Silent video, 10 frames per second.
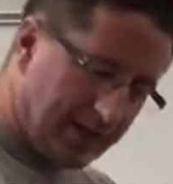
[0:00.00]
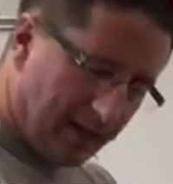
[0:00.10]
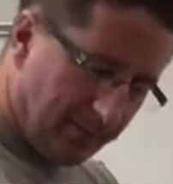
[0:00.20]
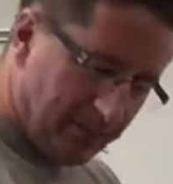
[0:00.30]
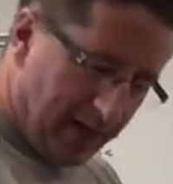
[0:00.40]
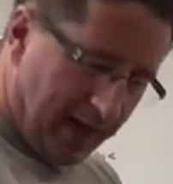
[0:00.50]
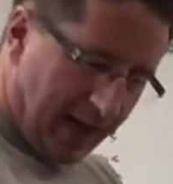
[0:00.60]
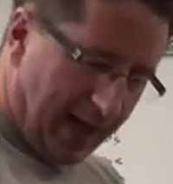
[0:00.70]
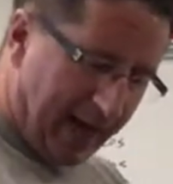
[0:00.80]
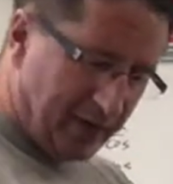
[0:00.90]
now,
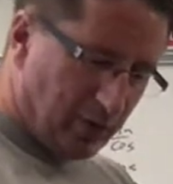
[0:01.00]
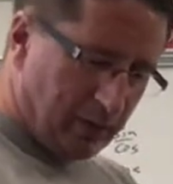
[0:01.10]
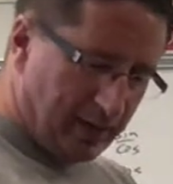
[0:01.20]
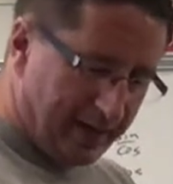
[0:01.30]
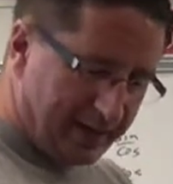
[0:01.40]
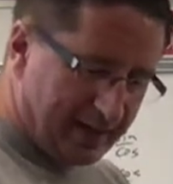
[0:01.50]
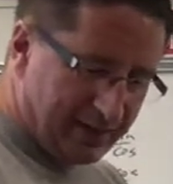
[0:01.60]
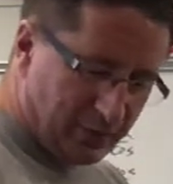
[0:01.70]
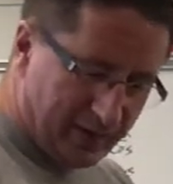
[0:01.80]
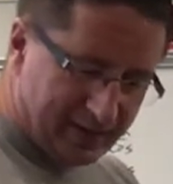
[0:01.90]
I don't like
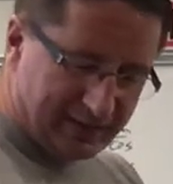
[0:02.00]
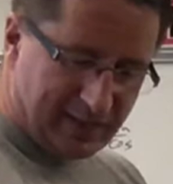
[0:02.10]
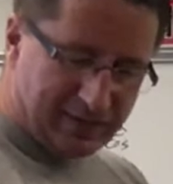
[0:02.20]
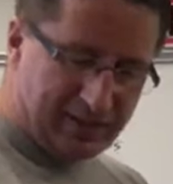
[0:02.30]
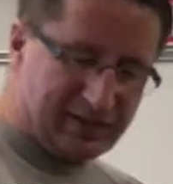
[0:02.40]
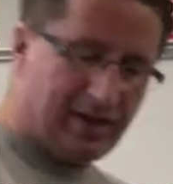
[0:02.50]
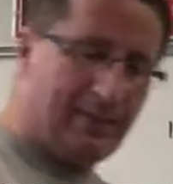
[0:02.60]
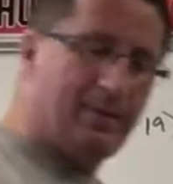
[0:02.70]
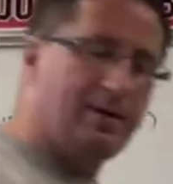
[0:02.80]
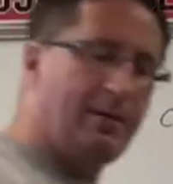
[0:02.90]
the way they set this
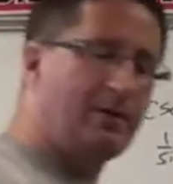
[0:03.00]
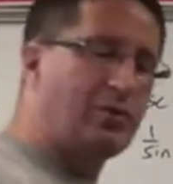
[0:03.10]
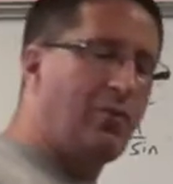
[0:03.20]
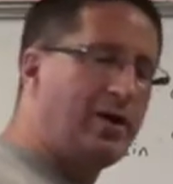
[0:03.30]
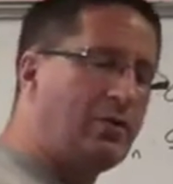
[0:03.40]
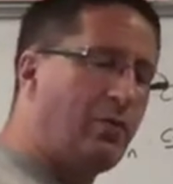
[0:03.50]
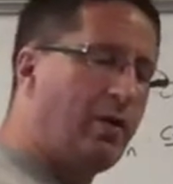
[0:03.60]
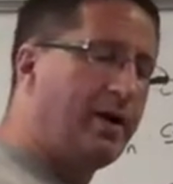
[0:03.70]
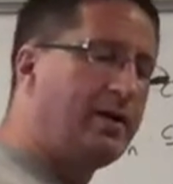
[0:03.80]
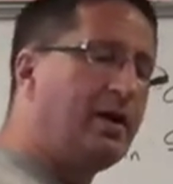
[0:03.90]
up. Number
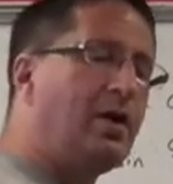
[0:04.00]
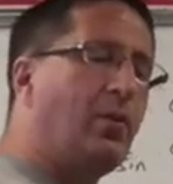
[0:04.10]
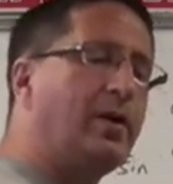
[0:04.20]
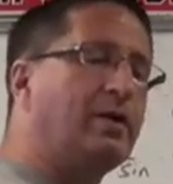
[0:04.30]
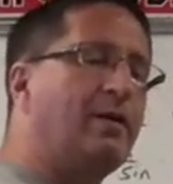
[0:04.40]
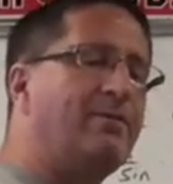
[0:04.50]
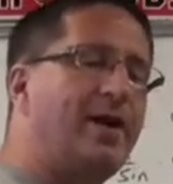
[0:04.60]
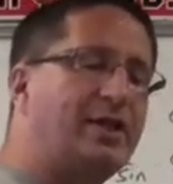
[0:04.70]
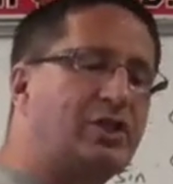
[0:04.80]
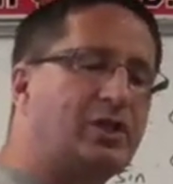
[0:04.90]
21, we are
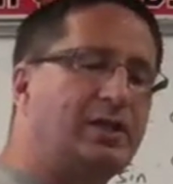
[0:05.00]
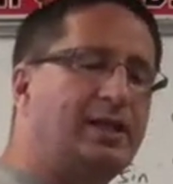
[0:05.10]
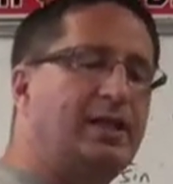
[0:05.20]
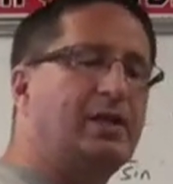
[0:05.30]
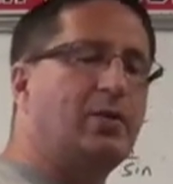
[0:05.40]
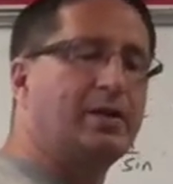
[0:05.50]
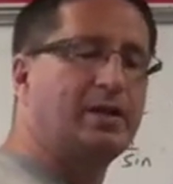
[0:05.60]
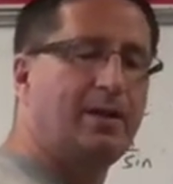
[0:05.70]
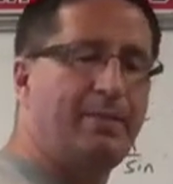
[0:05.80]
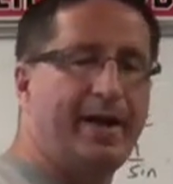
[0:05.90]
eventually going to
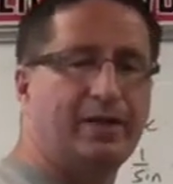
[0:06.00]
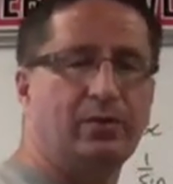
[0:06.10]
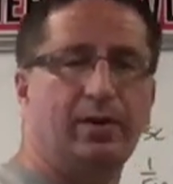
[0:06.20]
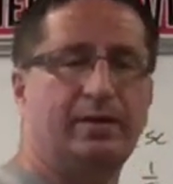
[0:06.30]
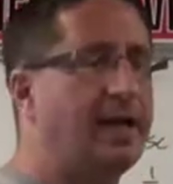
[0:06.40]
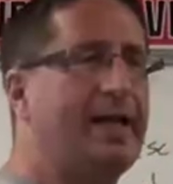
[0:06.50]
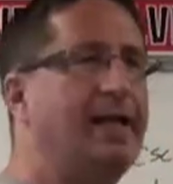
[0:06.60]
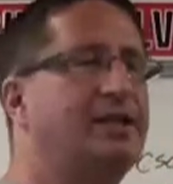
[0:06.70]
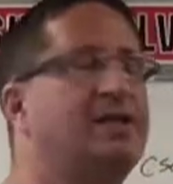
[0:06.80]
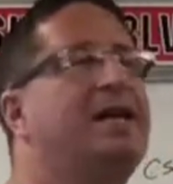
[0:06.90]
come back to it. I, I
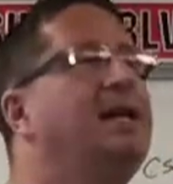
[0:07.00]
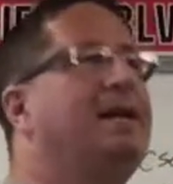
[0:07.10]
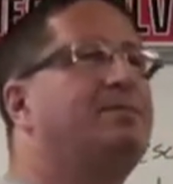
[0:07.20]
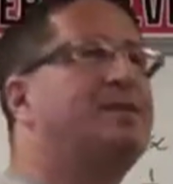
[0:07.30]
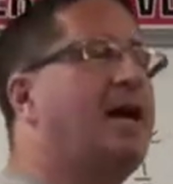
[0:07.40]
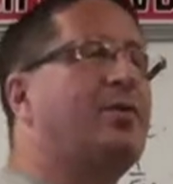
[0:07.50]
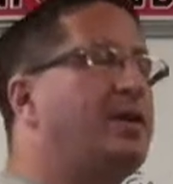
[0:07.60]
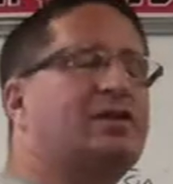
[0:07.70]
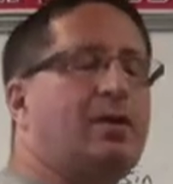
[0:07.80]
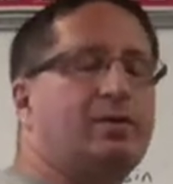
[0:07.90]
just, I don't
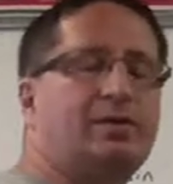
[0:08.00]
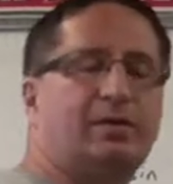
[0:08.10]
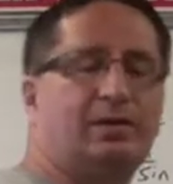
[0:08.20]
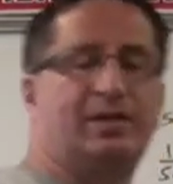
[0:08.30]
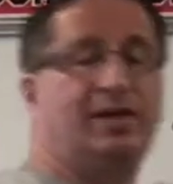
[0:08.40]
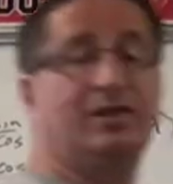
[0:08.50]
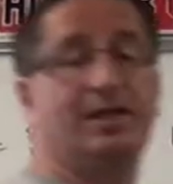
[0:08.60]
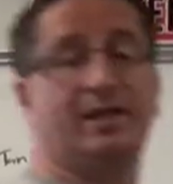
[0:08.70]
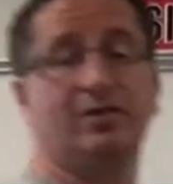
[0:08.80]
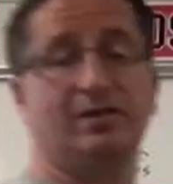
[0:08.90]
want to start with the very
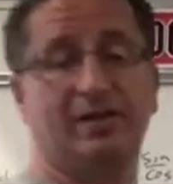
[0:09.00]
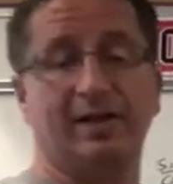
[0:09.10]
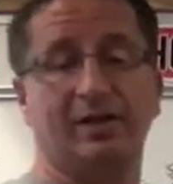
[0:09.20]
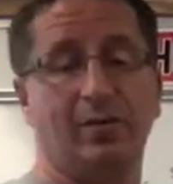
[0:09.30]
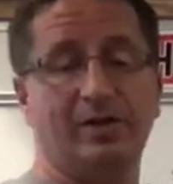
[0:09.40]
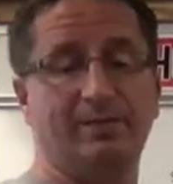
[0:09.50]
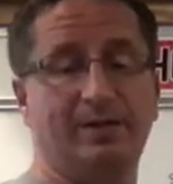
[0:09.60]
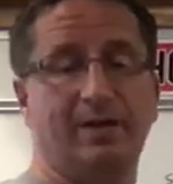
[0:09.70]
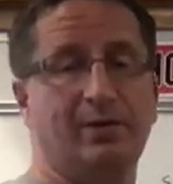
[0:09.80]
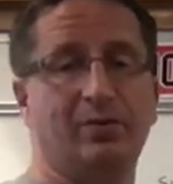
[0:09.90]
second second question
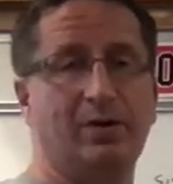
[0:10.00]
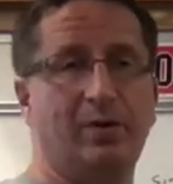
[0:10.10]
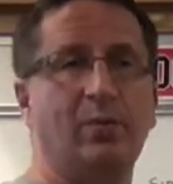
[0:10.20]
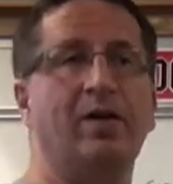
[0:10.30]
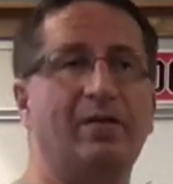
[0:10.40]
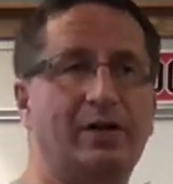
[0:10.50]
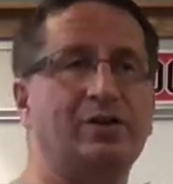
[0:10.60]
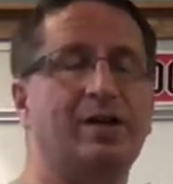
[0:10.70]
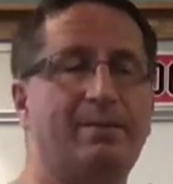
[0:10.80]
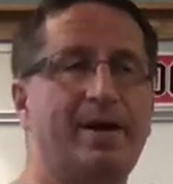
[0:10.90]
being number 21. We'll
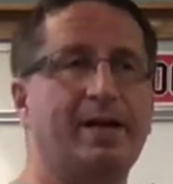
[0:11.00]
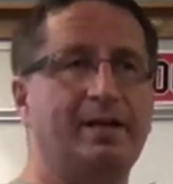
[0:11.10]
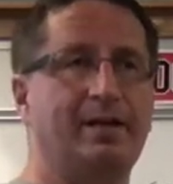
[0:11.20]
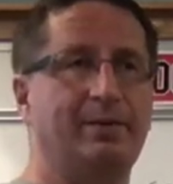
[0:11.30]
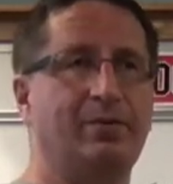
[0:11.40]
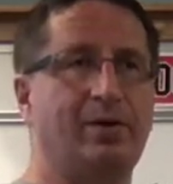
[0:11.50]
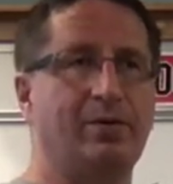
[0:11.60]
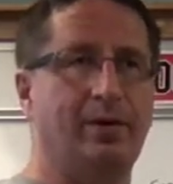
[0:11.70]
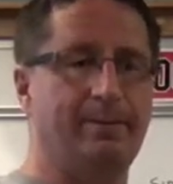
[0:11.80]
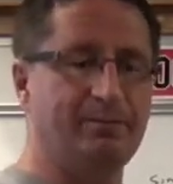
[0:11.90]
eventually come back and hit number
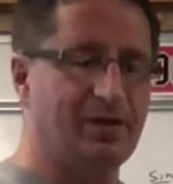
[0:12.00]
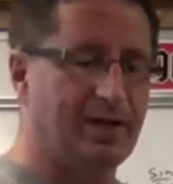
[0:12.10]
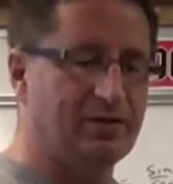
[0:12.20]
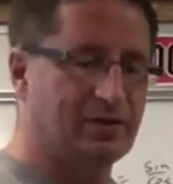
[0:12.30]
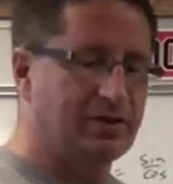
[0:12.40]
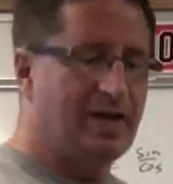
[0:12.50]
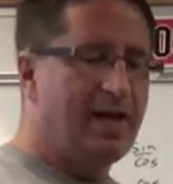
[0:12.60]
21. Okay, so just